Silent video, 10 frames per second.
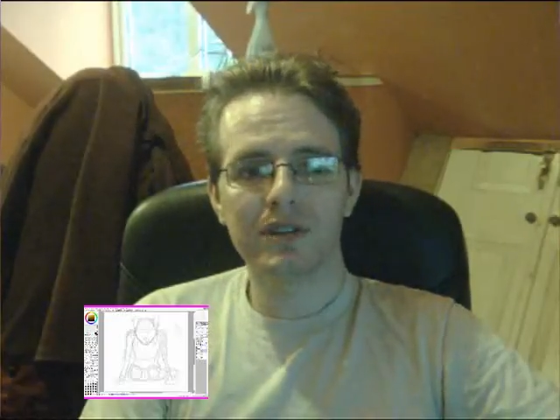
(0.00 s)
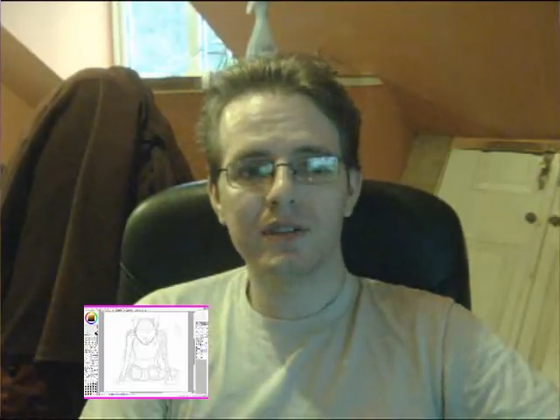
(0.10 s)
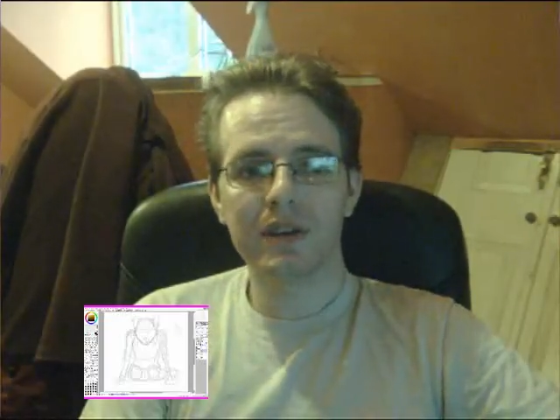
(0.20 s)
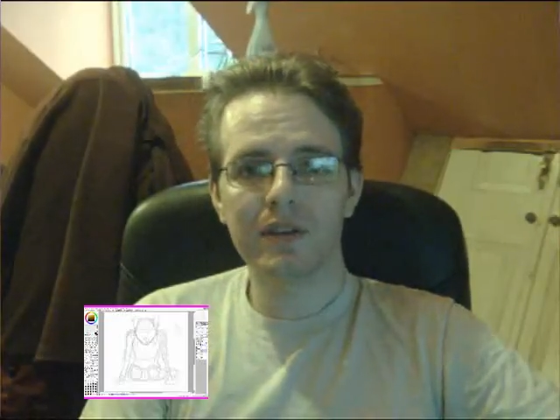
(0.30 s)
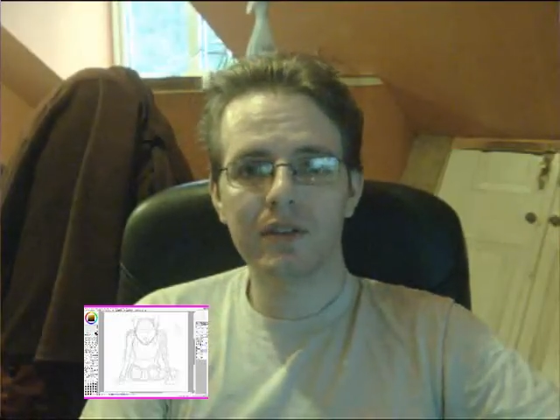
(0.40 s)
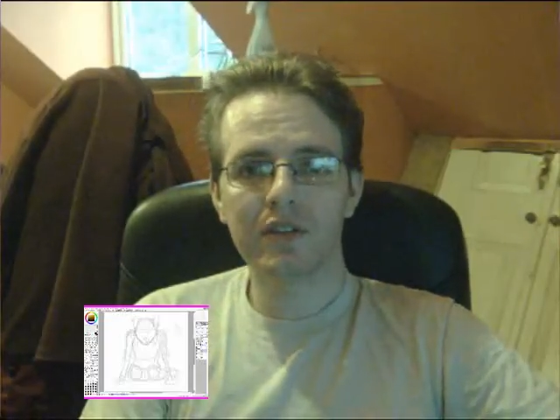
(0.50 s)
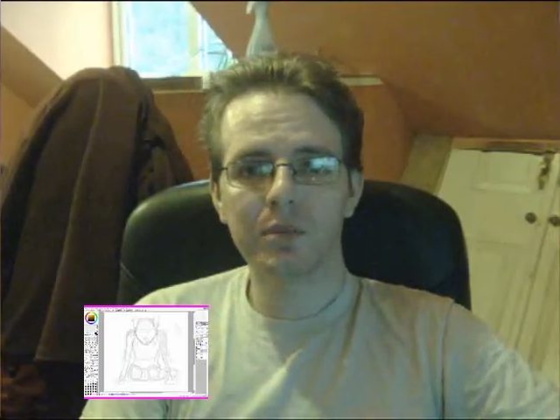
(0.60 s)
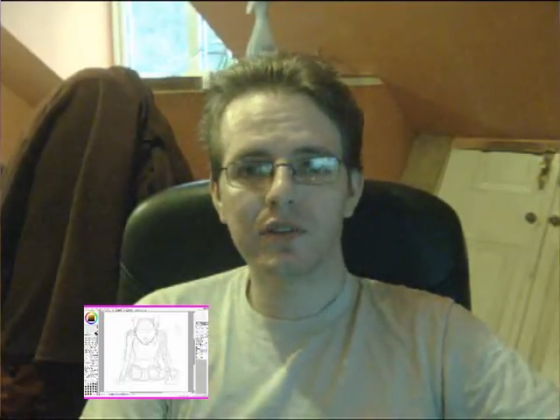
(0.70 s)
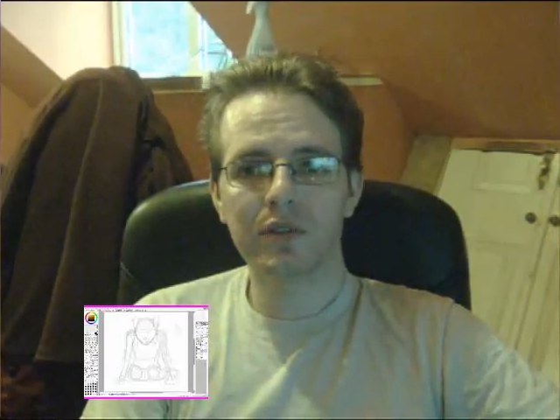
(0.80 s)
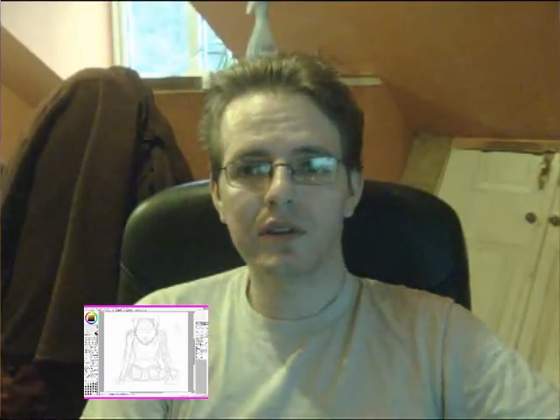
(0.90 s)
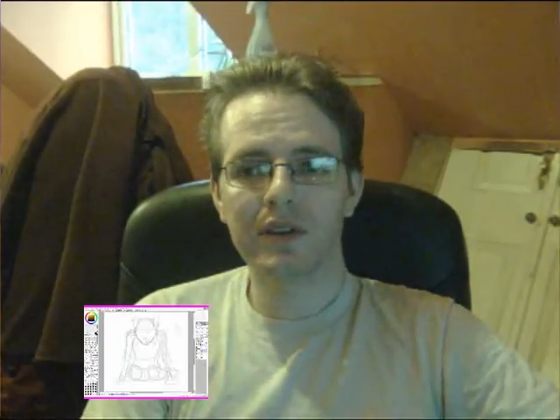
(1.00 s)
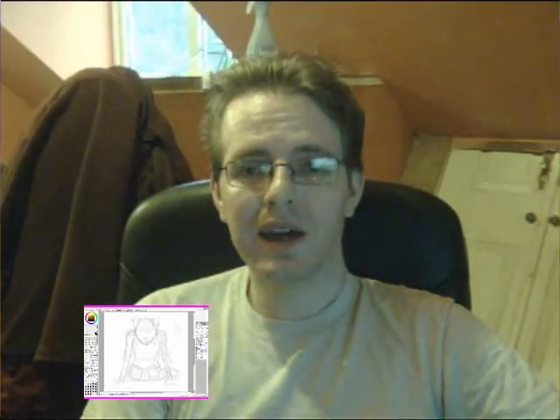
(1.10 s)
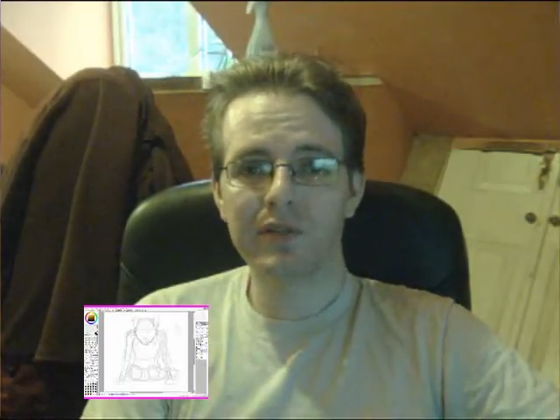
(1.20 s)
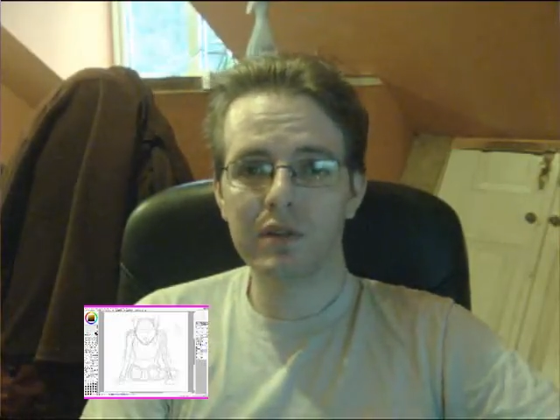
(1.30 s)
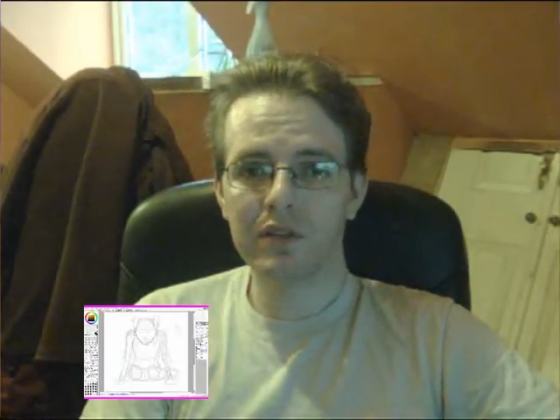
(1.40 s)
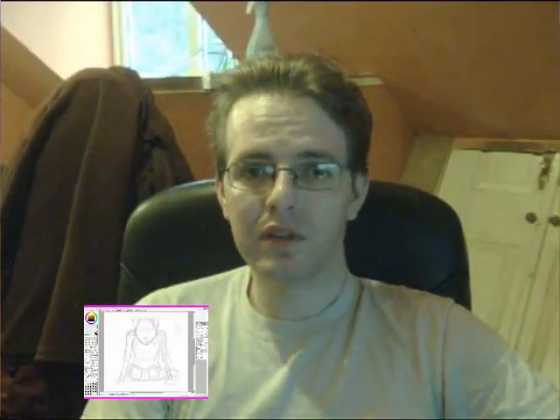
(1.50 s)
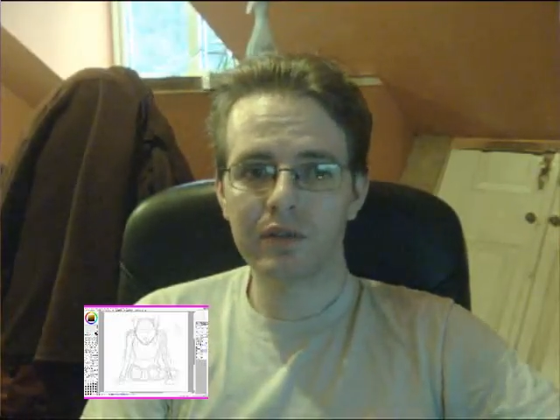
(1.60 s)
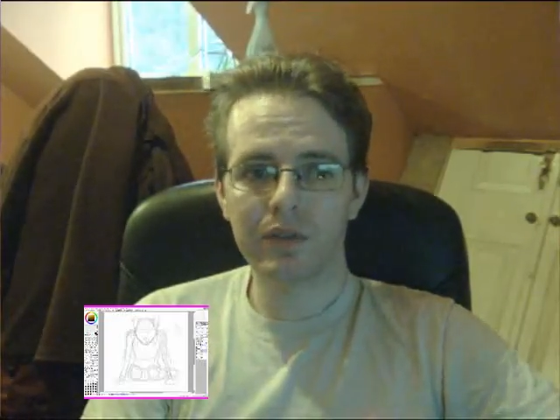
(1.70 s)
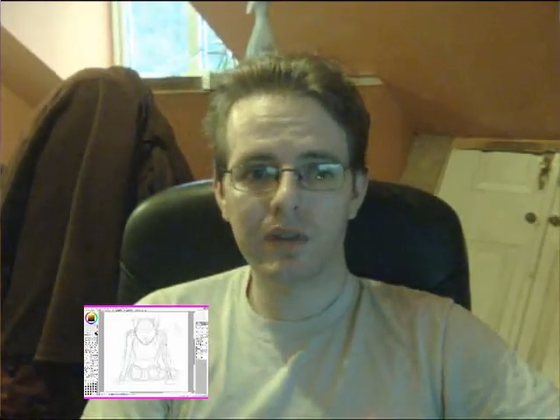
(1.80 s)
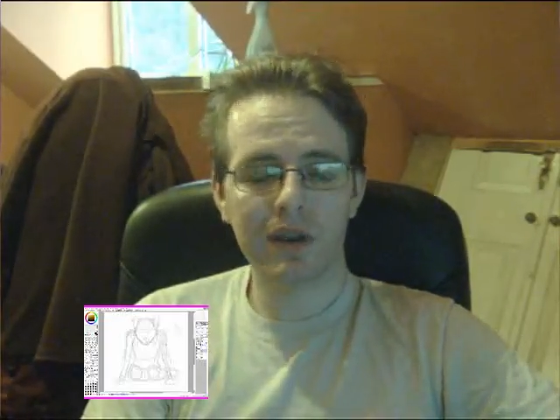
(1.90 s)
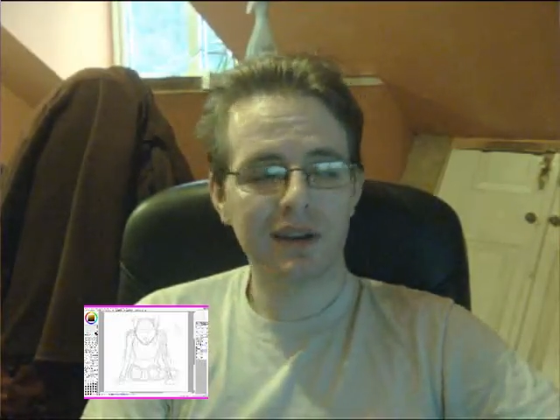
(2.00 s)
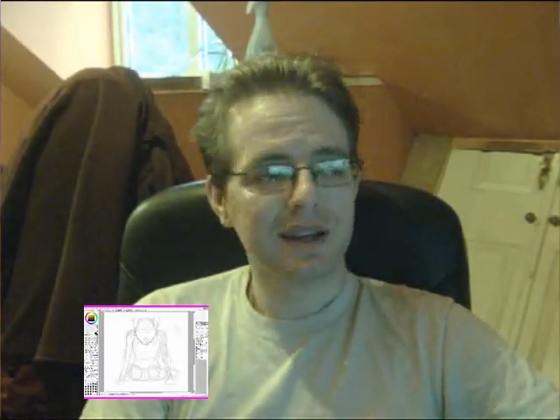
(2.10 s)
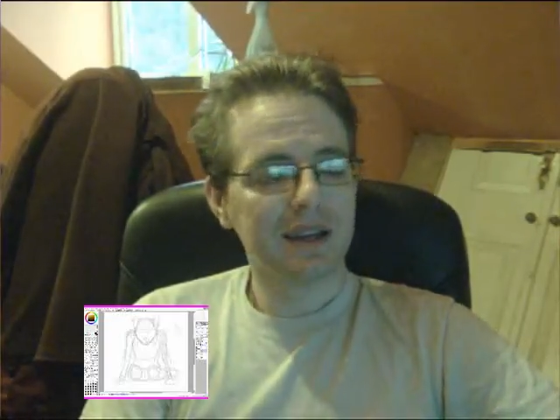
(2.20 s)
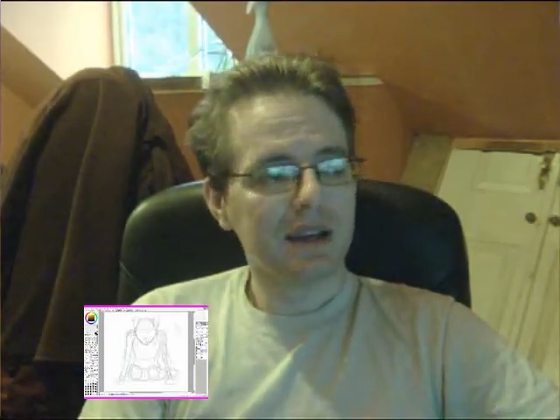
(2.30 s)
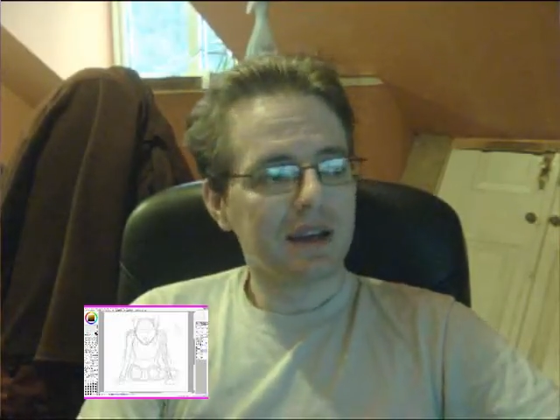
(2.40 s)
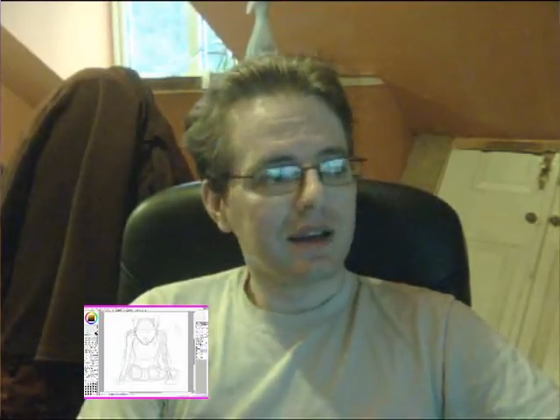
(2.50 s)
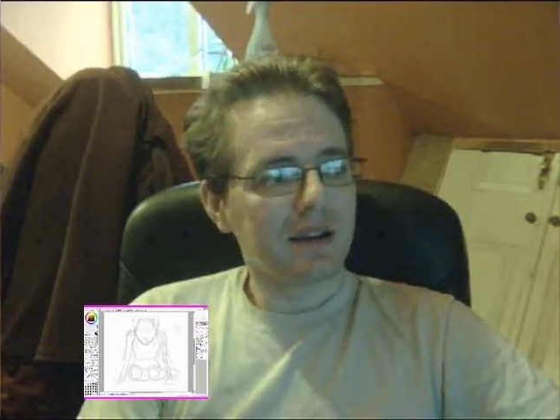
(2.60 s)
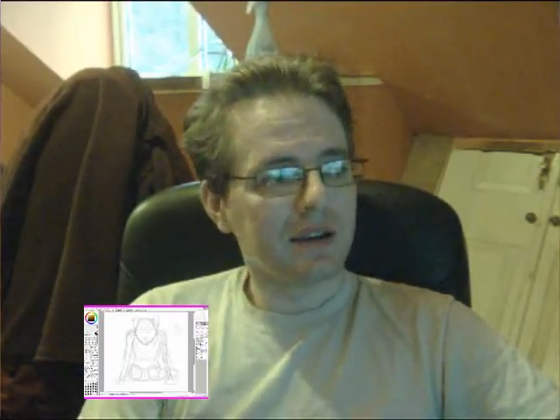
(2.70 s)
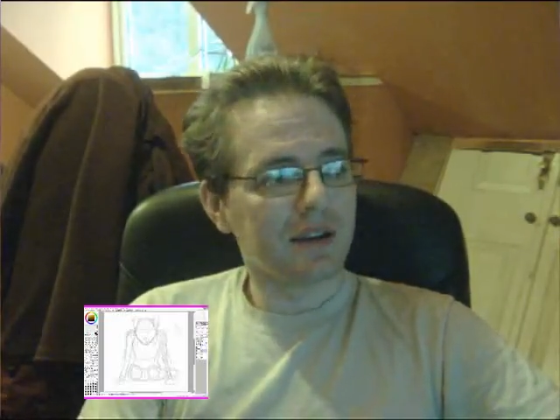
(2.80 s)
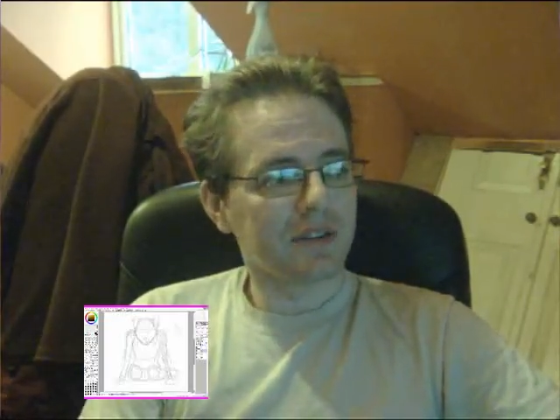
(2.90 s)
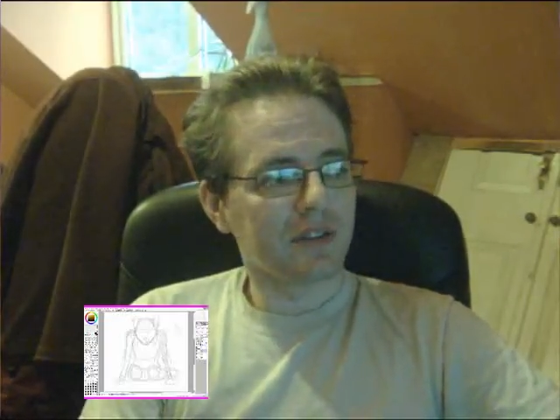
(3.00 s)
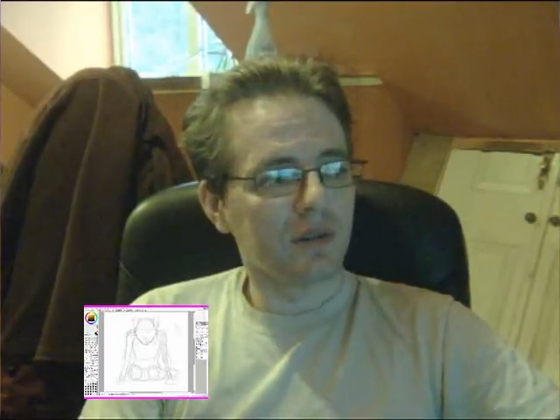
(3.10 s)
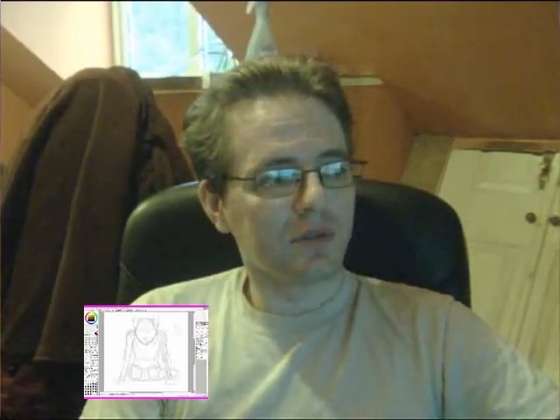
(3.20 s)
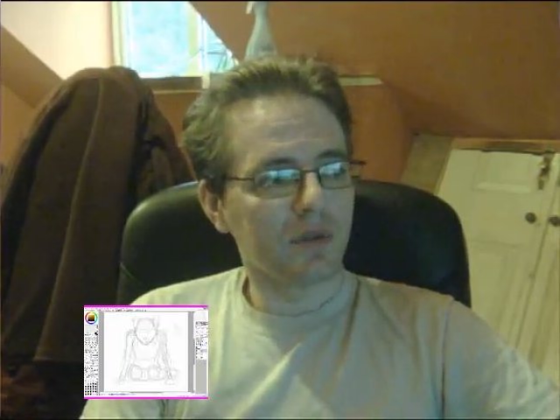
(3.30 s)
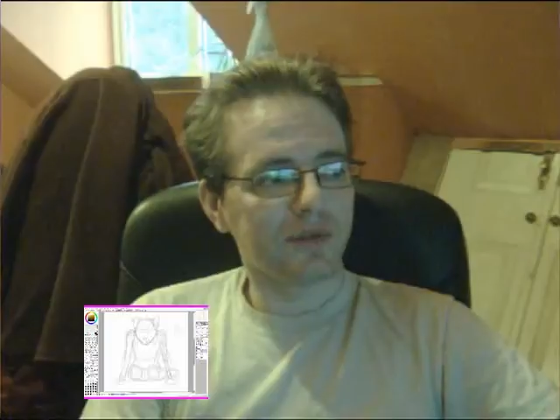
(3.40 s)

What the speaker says: which I need to get done this month, so I need to get adverts done for that.